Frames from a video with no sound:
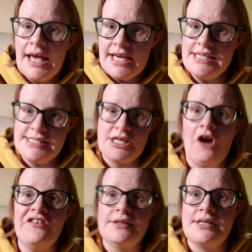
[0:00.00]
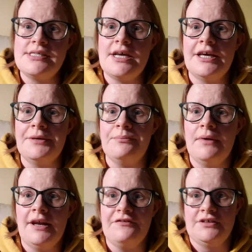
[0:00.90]
his current
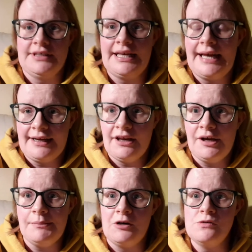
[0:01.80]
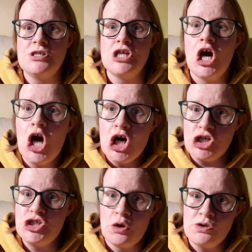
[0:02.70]
lover Claire Claremont,
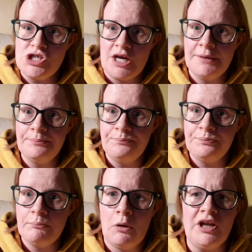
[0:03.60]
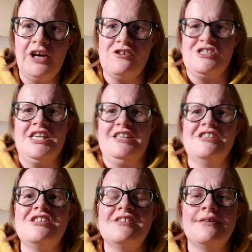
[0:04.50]
a doctor,
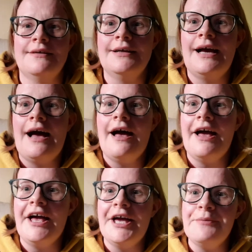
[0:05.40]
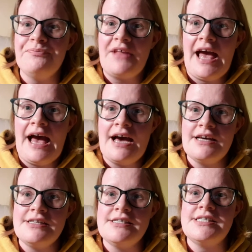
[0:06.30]
Polyontius,
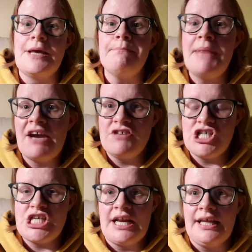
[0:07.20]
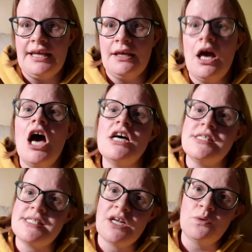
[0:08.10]
and Mary Shelley, her
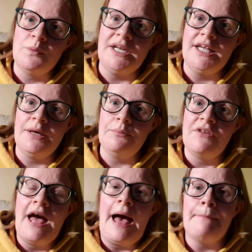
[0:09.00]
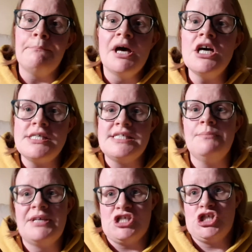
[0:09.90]
son William, and Percy
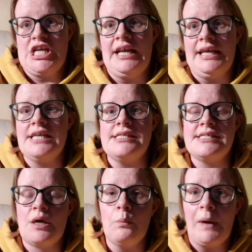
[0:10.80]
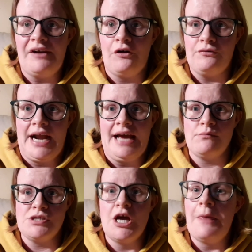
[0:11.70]
Bysshe Shelley is somewhere
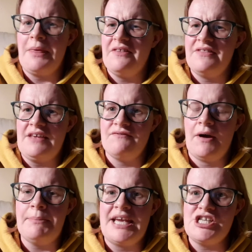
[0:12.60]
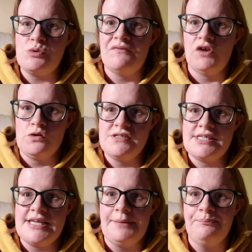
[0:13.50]
around, but they've appeared to have
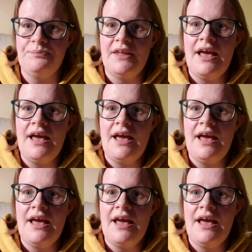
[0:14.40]
lost him.